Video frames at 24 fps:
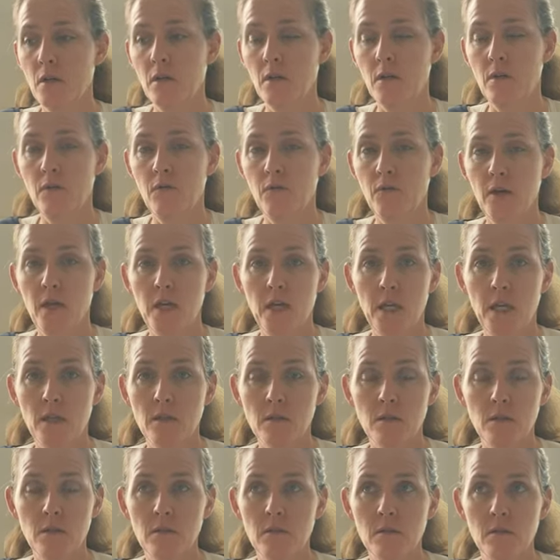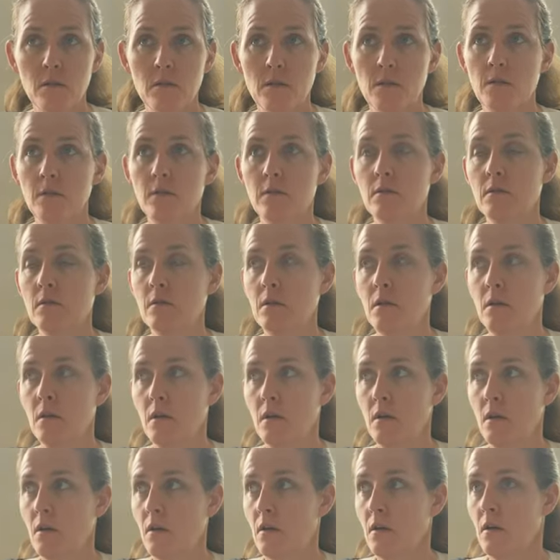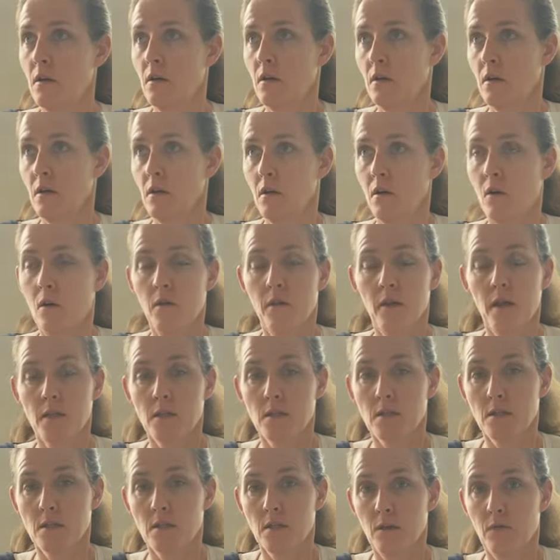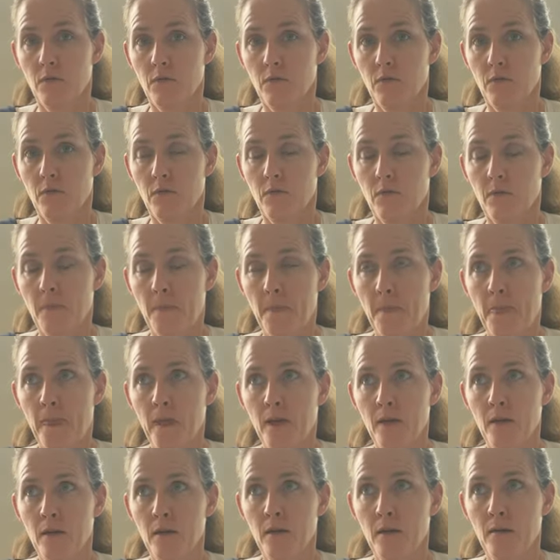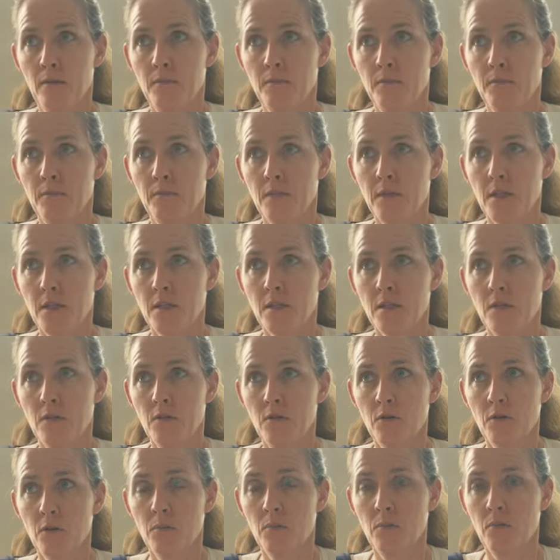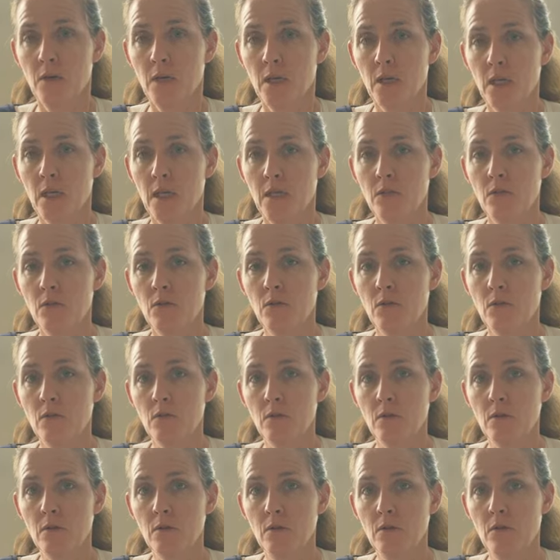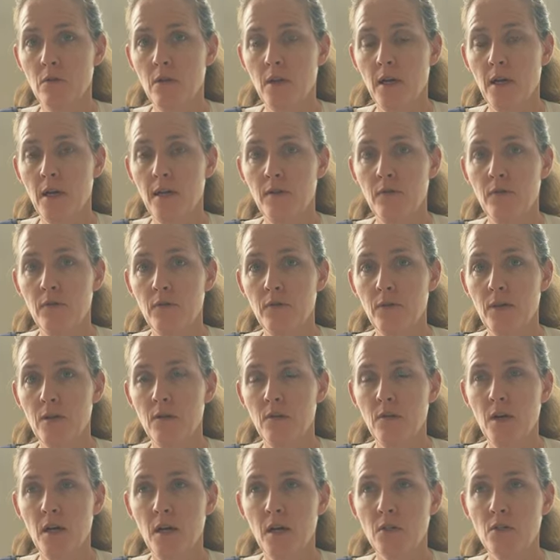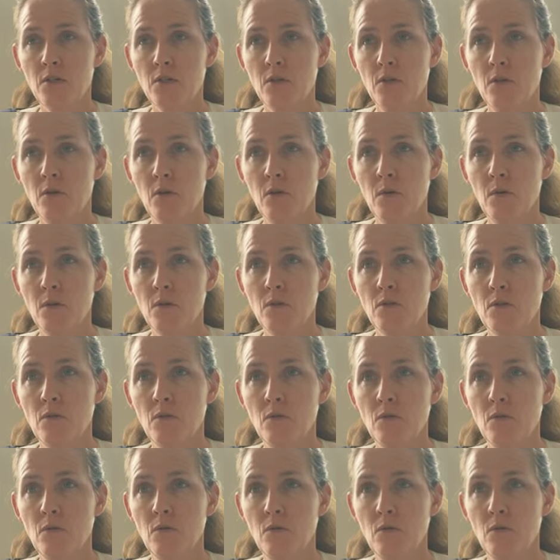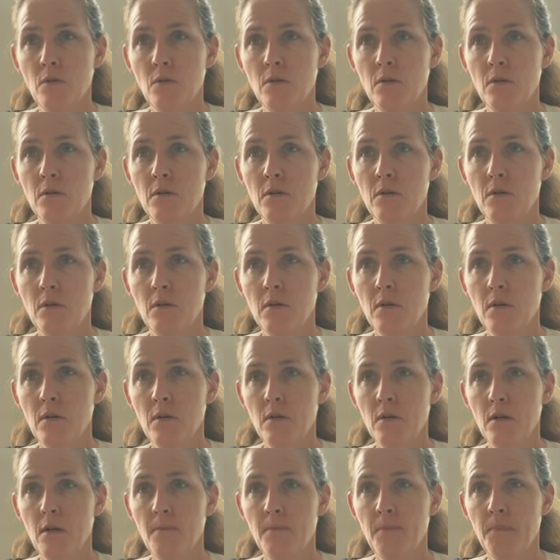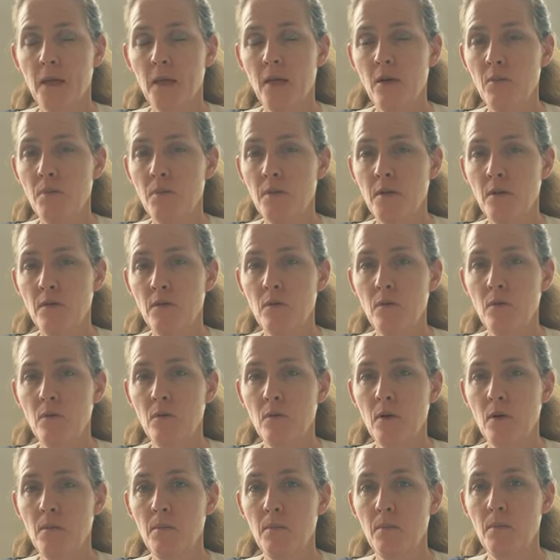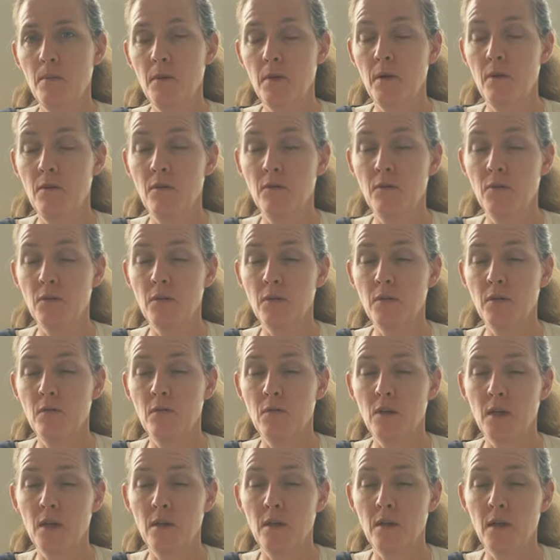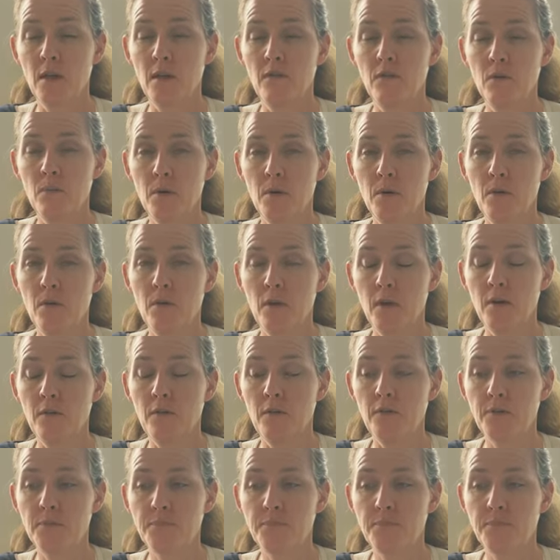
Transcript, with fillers: Like finances and all that stuff. Things that you're going to bring into your adult life that are actually going to help give you a really great life, a better life.